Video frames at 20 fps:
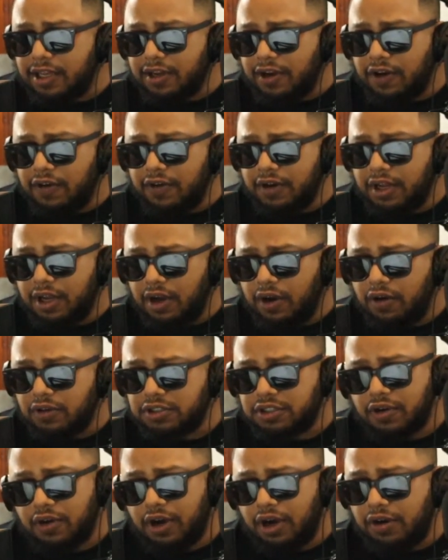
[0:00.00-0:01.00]
So an
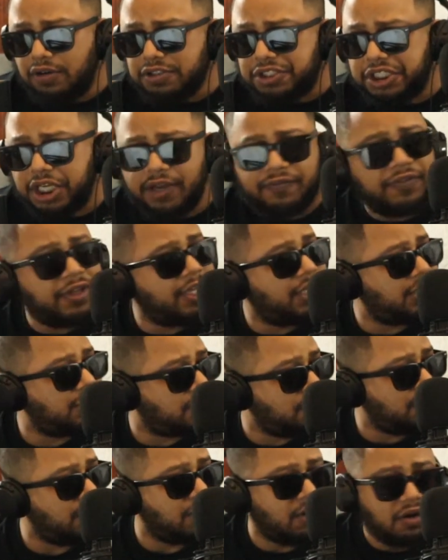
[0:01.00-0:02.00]
OG of his,
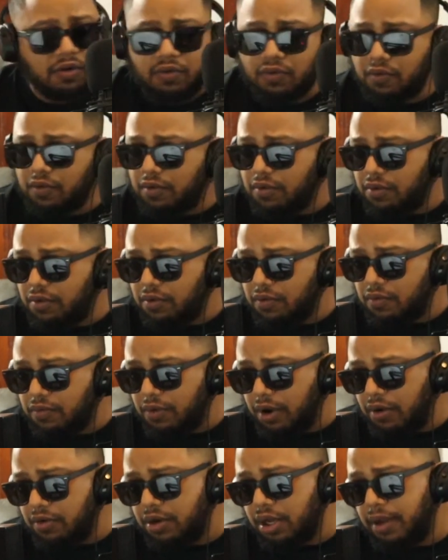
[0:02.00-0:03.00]

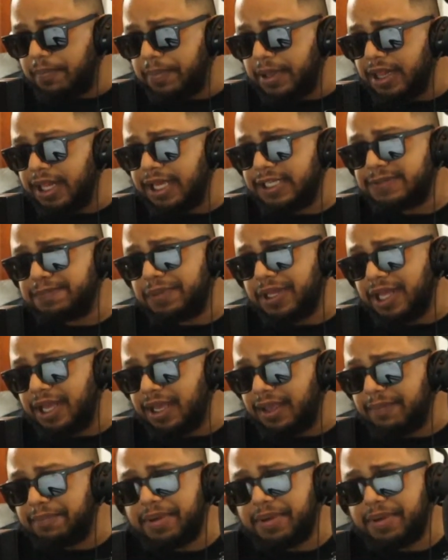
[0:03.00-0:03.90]
rolled up a lace blunt and